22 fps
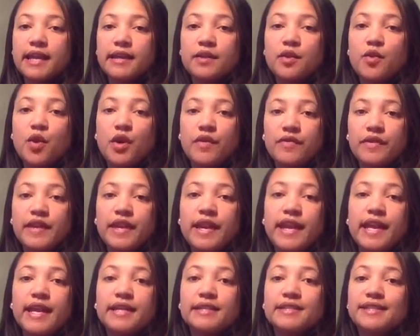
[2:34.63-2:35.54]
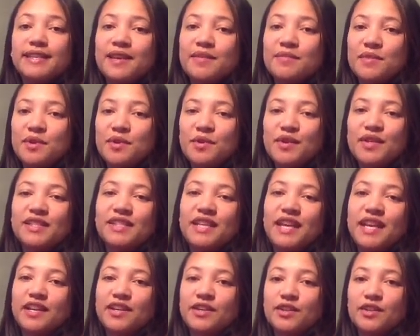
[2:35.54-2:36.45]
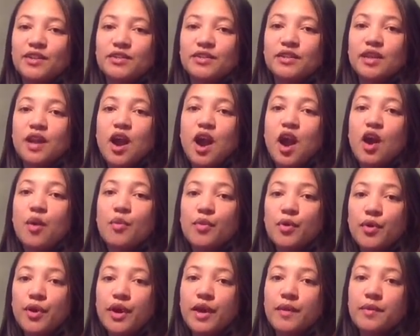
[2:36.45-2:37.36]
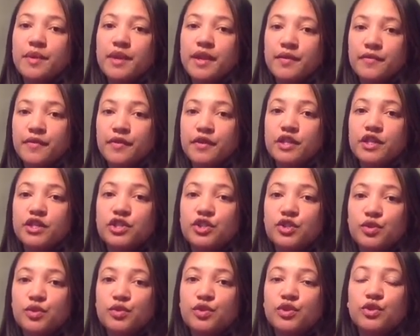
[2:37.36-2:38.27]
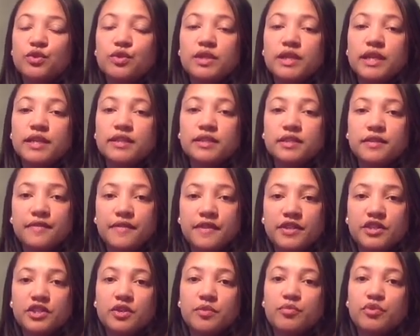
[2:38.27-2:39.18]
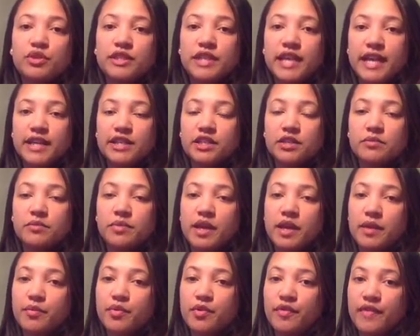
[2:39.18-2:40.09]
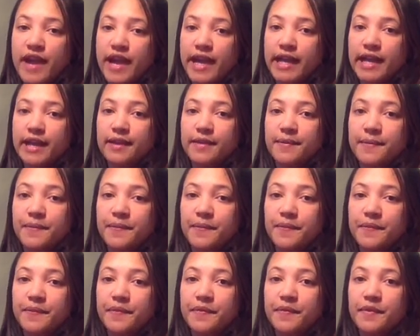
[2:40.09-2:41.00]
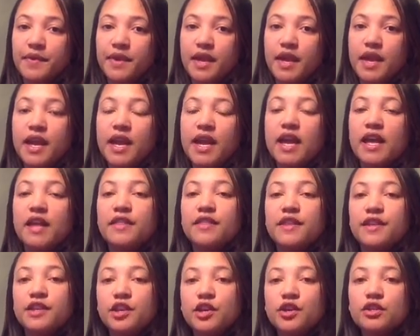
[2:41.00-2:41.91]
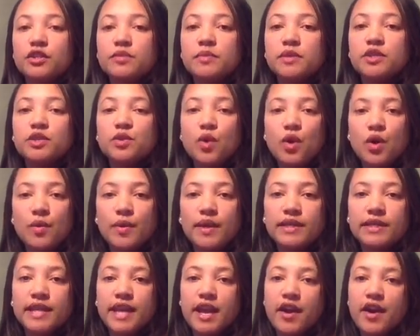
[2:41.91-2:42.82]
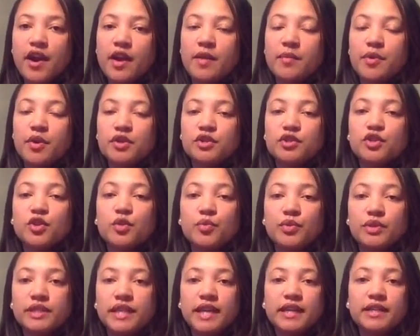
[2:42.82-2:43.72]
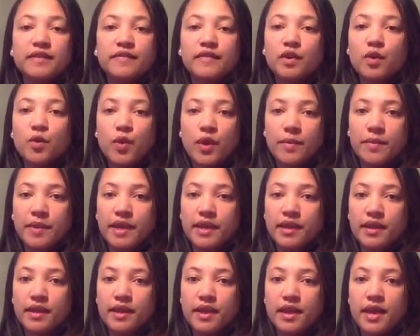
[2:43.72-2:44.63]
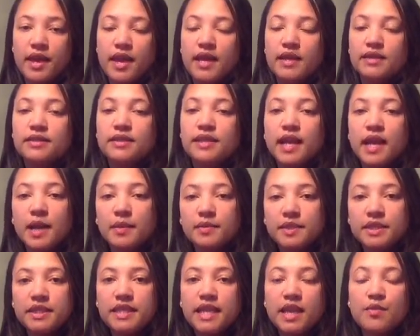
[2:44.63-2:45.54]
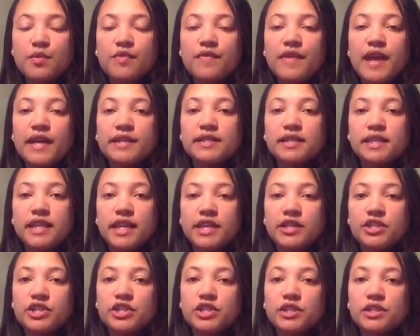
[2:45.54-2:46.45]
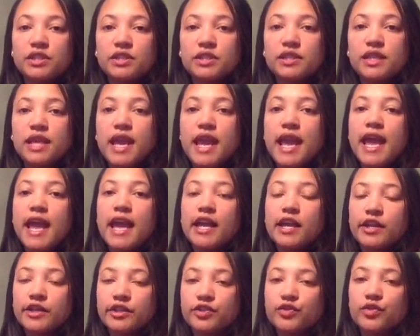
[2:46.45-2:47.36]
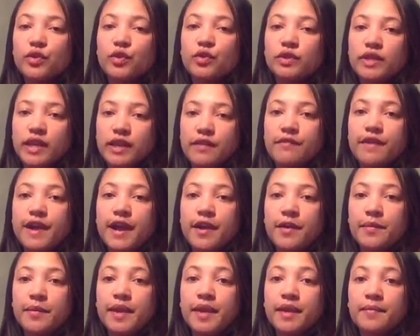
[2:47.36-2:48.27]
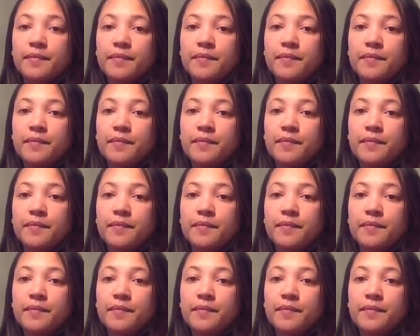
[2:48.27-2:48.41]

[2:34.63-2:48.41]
Coffee cans and milk containers are prohibited for this use due to insufficient protection being provided. The nurse must always carry personal protective equipment, stay up to date with vaccinations, and control the environment,